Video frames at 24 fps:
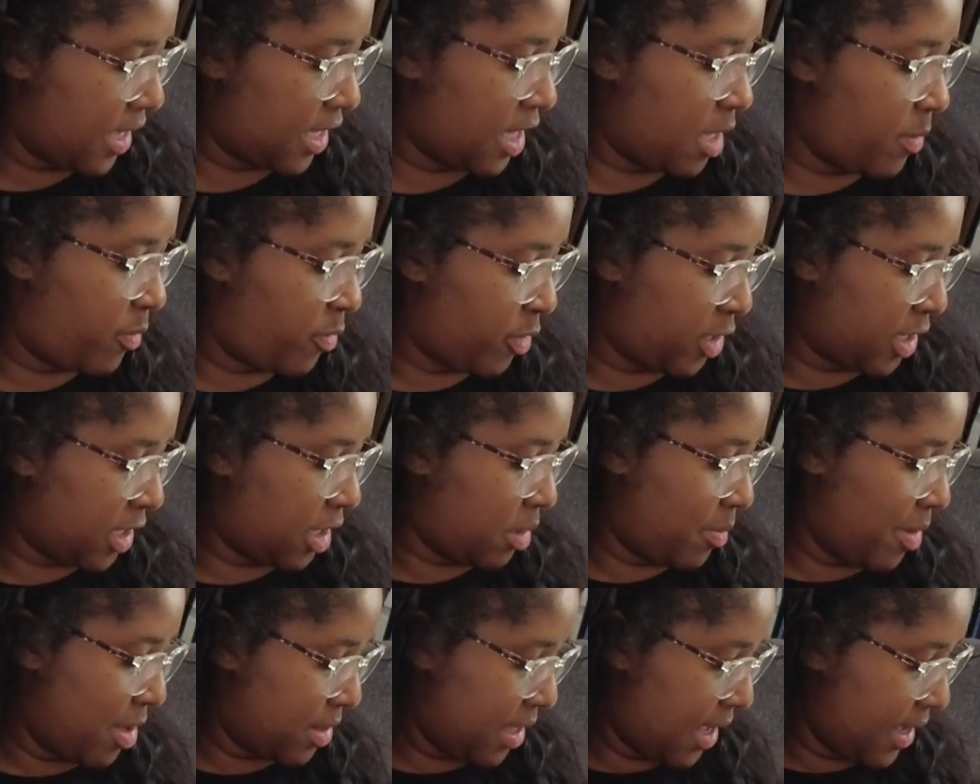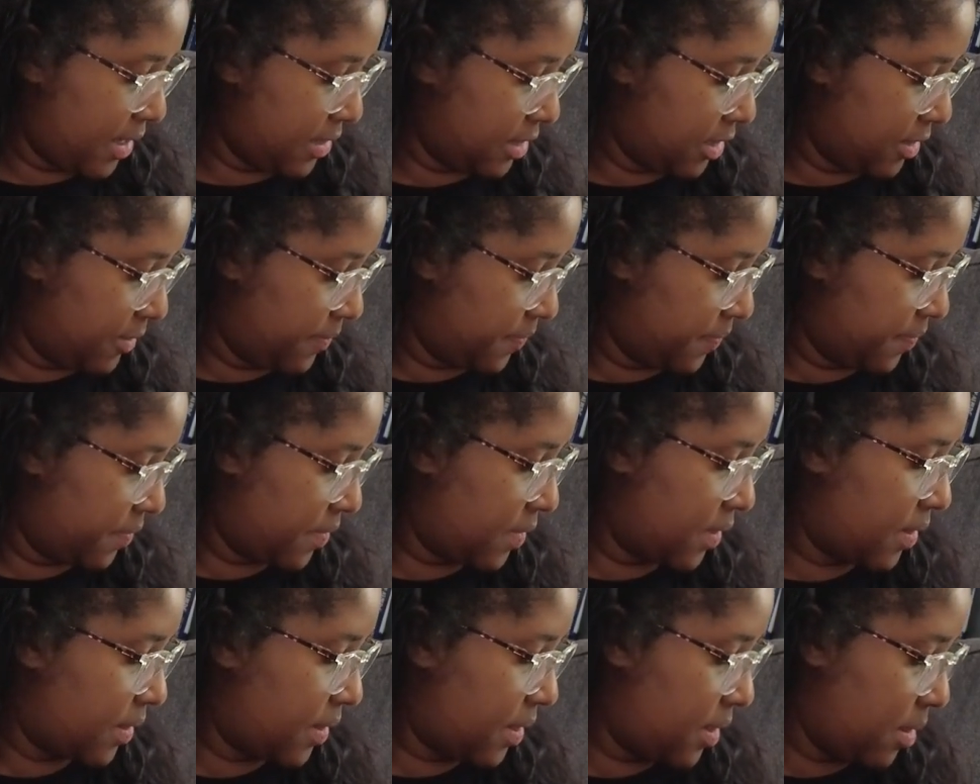Keep forgetting about that.
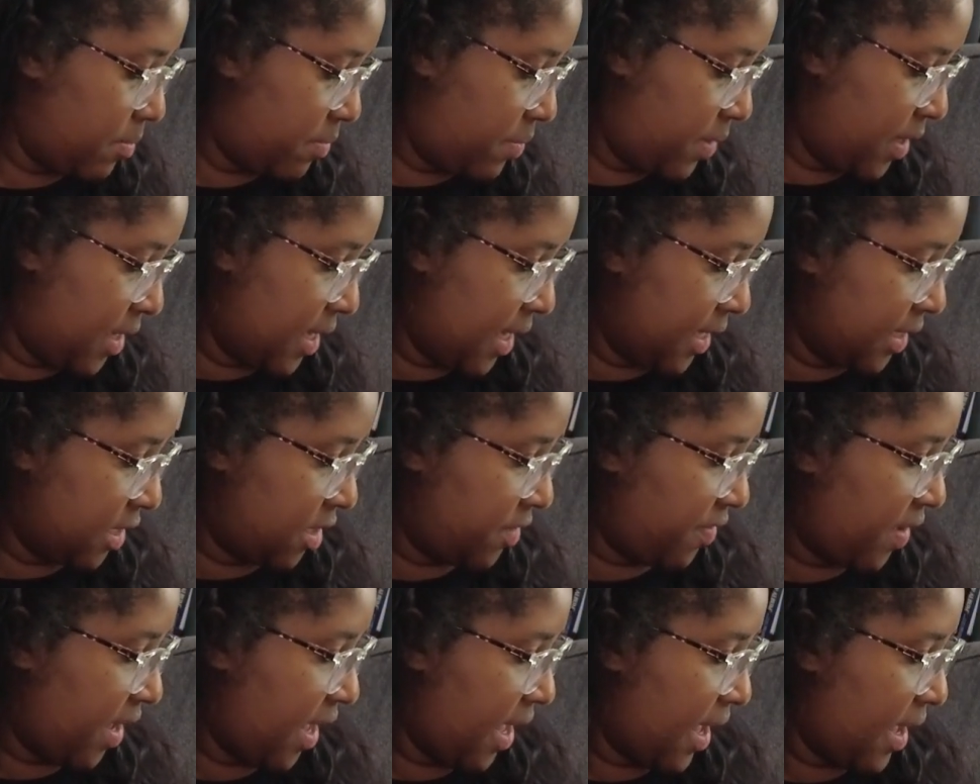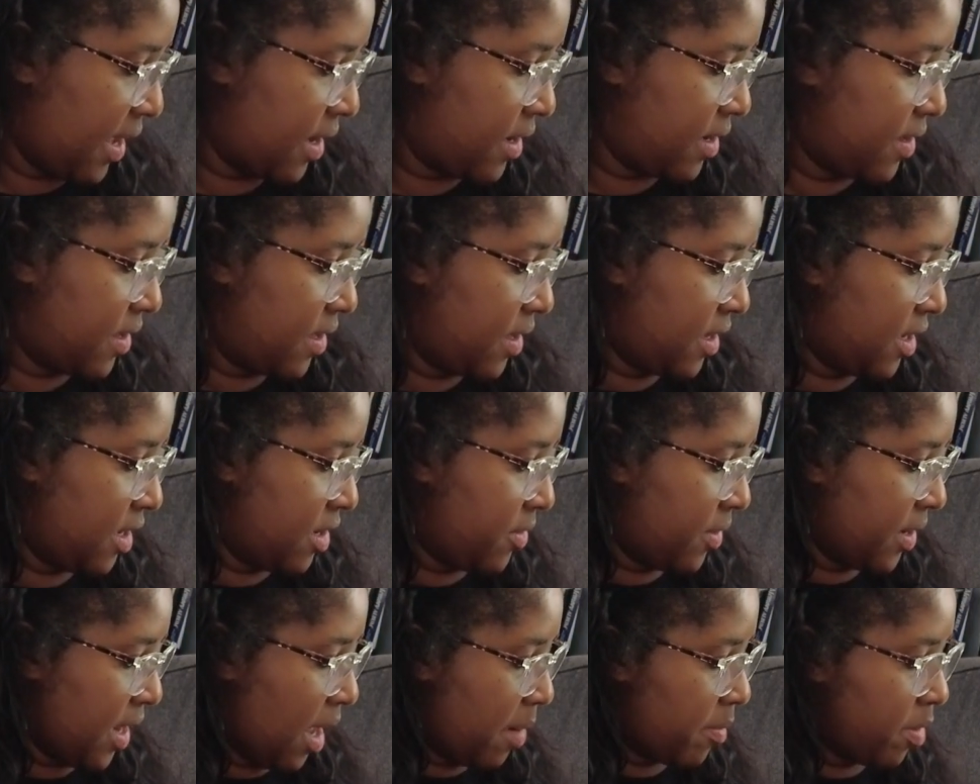It'd be nice if I had, you know
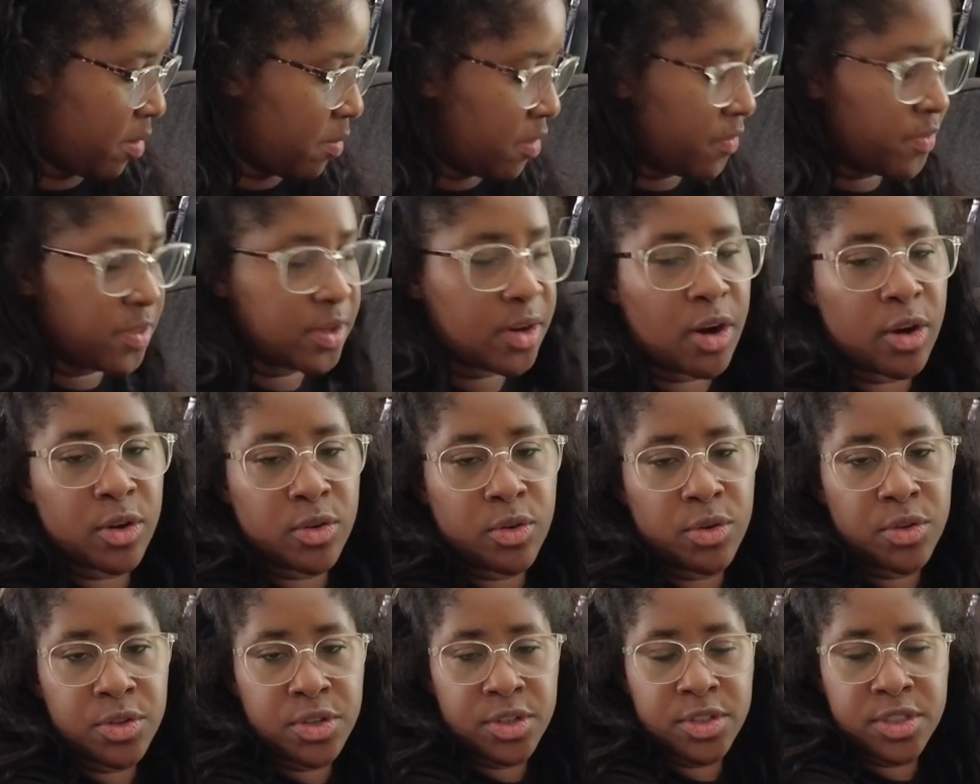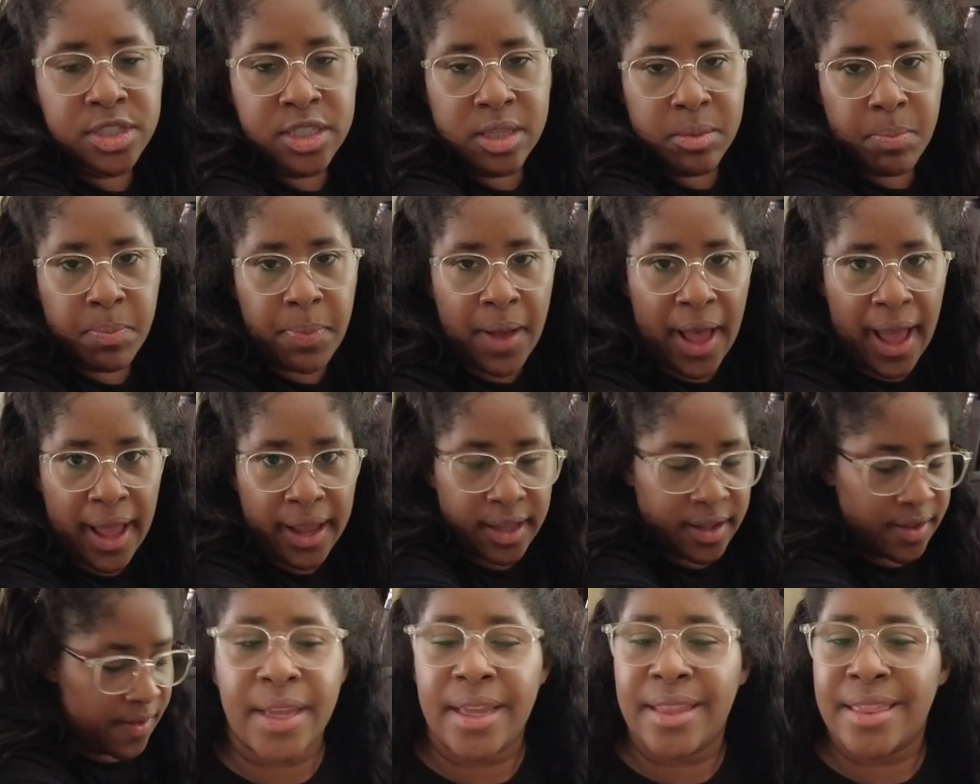what? I'm gonna move the card holder to the
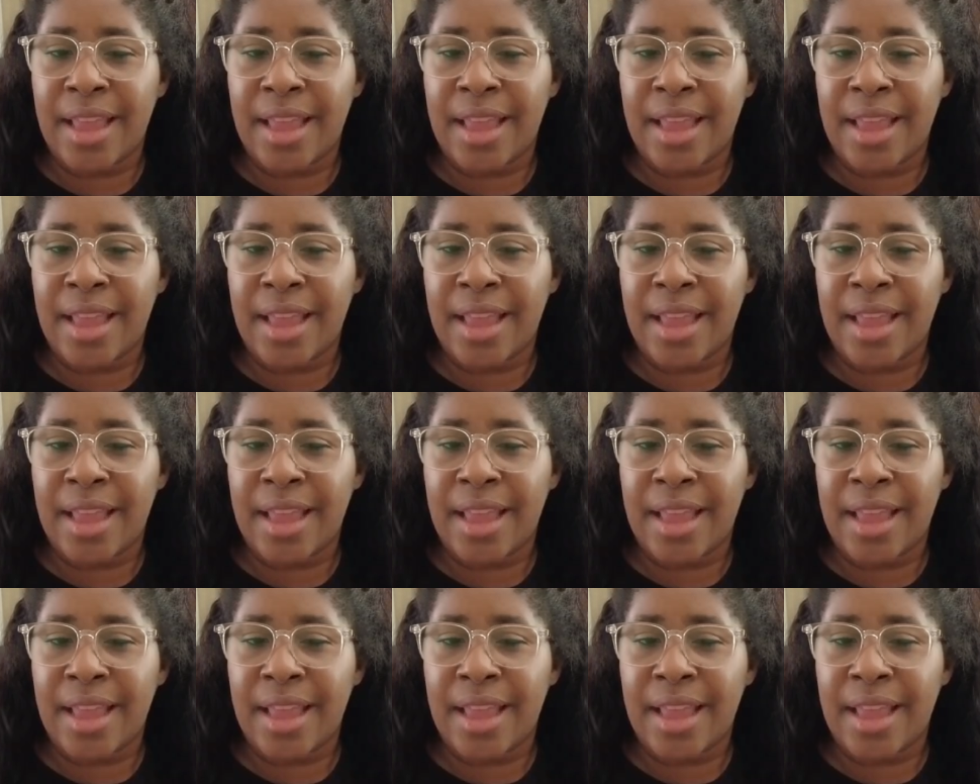back.